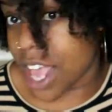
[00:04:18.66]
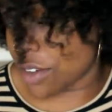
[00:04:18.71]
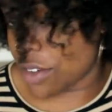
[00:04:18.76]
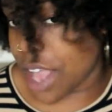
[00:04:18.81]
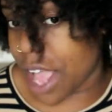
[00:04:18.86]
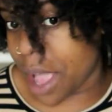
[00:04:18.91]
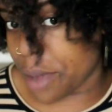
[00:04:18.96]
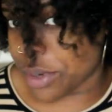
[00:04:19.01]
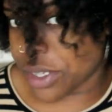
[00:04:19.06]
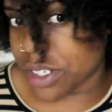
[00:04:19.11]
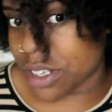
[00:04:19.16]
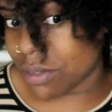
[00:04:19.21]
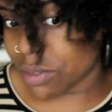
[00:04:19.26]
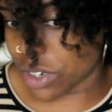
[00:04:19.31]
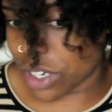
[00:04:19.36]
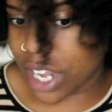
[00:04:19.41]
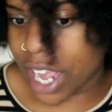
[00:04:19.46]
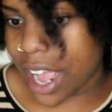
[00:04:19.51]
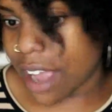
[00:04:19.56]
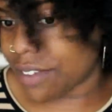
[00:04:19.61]
I'm, i was
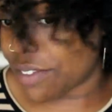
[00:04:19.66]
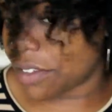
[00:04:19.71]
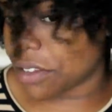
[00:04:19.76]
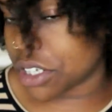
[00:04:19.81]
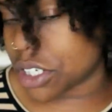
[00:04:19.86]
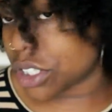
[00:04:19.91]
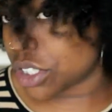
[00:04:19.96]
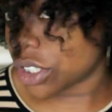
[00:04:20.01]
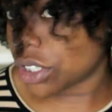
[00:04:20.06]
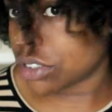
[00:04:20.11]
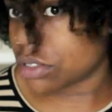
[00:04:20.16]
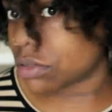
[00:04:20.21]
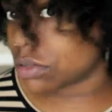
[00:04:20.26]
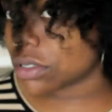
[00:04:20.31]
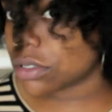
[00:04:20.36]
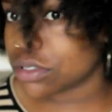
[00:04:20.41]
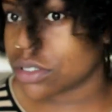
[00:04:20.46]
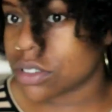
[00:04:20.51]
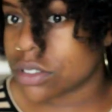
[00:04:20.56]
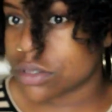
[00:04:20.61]
never Catfish
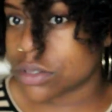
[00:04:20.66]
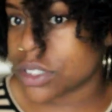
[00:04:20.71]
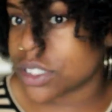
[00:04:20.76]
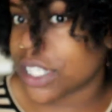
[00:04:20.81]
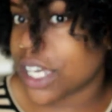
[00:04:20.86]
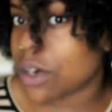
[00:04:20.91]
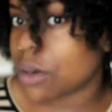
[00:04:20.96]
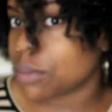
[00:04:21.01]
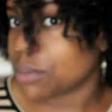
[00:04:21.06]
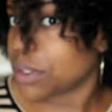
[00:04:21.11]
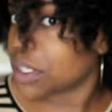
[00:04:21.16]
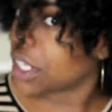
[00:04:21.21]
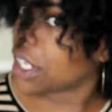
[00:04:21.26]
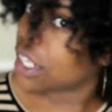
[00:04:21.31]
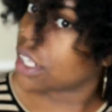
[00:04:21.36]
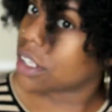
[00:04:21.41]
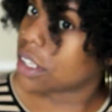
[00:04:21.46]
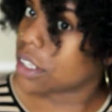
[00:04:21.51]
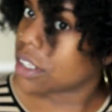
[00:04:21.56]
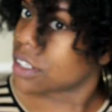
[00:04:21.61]
because I don't
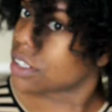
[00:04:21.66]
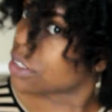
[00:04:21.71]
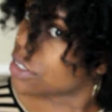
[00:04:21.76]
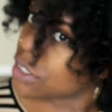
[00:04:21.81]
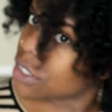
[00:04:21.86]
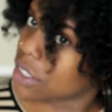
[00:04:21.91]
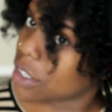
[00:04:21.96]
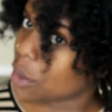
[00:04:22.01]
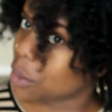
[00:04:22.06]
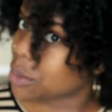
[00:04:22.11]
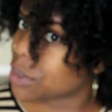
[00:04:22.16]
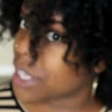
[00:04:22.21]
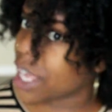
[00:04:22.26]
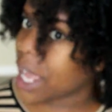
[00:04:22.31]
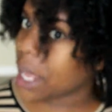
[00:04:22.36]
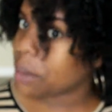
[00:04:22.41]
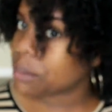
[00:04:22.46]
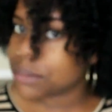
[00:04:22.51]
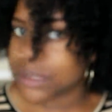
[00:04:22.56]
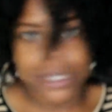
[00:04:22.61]
play those
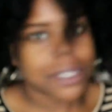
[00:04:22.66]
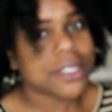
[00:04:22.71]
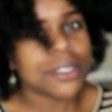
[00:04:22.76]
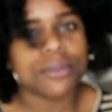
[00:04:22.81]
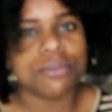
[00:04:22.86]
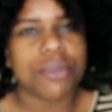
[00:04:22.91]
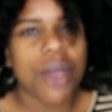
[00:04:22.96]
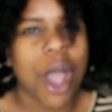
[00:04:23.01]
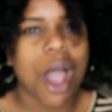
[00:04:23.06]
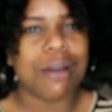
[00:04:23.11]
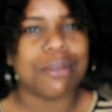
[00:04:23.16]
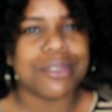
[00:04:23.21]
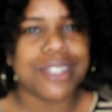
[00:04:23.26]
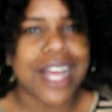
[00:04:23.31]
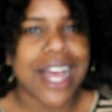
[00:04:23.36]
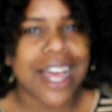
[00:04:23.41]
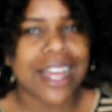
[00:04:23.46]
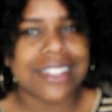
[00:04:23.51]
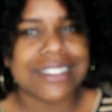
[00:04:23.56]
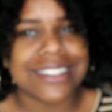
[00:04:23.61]
games
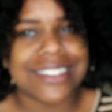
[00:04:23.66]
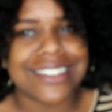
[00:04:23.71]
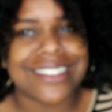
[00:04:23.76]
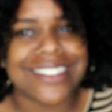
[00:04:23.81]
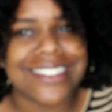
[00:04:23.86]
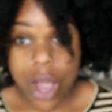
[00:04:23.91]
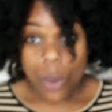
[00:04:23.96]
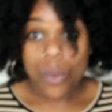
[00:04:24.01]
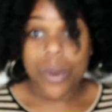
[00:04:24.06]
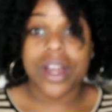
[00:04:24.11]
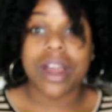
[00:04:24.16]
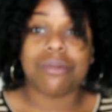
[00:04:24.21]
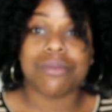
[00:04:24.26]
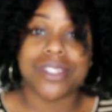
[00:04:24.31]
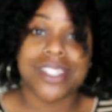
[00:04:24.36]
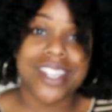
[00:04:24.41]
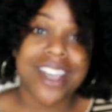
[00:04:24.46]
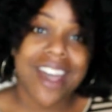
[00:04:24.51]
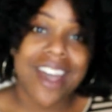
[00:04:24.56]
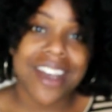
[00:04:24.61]
online. When I
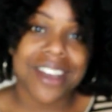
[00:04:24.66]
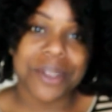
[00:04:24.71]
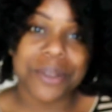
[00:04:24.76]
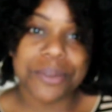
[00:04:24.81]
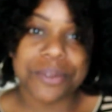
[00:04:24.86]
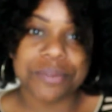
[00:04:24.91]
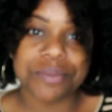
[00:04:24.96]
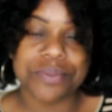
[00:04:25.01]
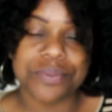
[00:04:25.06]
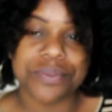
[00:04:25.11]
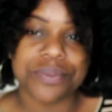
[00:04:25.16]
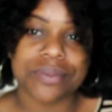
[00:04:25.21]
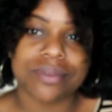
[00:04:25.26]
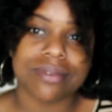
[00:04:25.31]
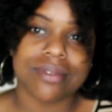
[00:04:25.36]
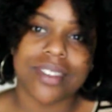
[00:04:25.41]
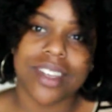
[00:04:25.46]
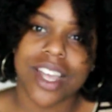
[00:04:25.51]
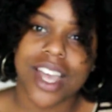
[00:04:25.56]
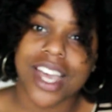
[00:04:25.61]
was young,
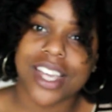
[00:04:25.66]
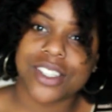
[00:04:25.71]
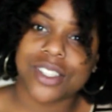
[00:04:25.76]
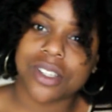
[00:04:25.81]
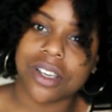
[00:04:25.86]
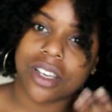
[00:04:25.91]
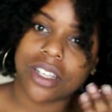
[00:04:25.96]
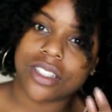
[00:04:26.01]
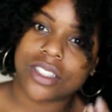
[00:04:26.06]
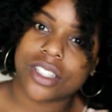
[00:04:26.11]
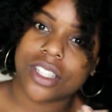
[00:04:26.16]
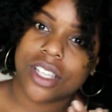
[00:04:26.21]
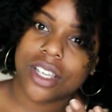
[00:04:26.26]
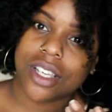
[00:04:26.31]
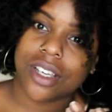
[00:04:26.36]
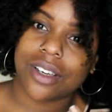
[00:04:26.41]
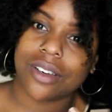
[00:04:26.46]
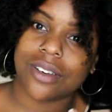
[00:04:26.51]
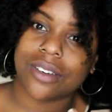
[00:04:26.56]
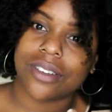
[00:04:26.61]
I talked to
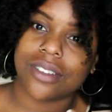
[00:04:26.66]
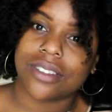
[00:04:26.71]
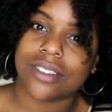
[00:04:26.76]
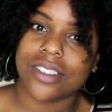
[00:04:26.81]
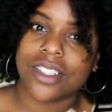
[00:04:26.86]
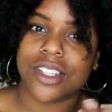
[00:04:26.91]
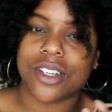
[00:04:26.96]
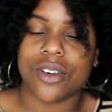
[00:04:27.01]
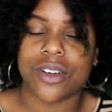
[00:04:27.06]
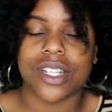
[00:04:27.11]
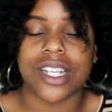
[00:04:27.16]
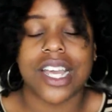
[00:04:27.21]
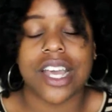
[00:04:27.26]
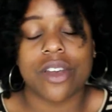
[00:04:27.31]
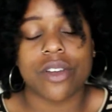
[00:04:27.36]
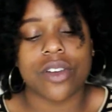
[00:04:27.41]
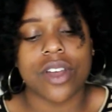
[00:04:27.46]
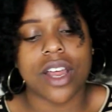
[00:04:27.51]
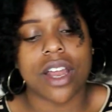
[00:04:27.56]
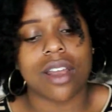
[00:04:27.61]
you, you know, on the
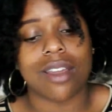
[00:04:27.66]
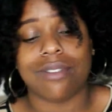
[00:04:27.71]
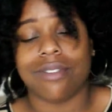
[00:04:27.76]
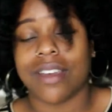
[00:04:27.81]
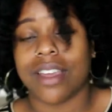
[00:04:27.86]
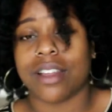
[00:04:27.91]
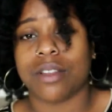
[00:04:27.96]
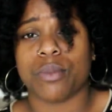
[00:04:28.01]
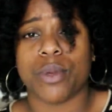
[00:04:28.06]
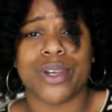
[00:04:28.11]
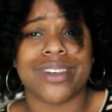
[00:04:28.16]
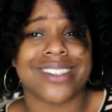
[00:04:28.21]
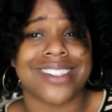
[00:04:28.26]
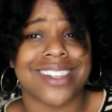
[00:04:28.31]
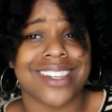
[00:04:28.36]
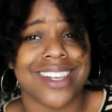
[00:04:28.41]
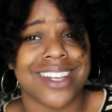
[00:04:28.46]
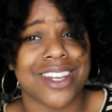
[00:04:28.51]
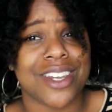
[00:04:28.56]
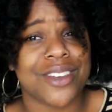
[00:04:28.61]
internet if I
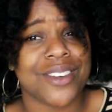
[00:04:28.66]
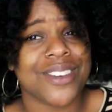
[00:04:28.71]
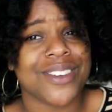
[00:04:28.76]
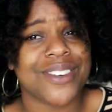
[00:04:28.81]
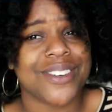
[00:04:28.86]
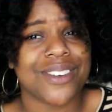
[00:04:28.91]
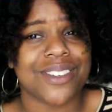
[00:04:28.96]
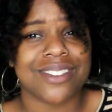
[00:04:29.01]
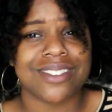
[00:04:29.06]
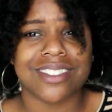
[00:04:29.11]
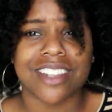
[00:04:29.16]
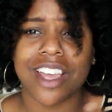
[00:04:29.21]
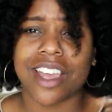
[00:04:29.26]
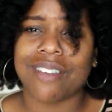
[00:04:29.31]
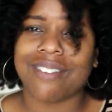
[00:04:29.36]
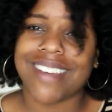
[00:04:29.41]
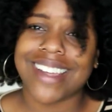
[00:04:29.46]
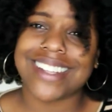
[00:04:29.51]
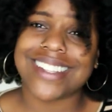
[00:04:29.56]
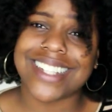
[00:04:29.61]
personally knew you.
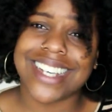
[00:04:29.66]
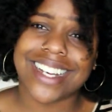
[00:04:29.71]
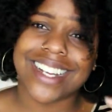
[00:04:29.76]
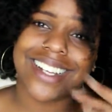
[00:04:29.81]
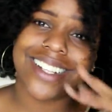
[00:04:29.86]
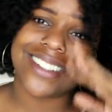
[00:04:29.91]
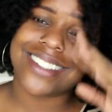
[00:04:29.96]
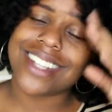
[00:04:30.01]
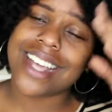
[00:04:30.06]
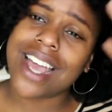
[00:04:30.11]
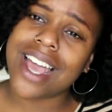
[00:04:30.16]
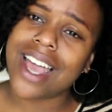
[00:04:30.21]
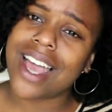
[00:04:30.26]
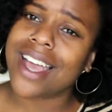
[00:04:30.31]
If I didn't,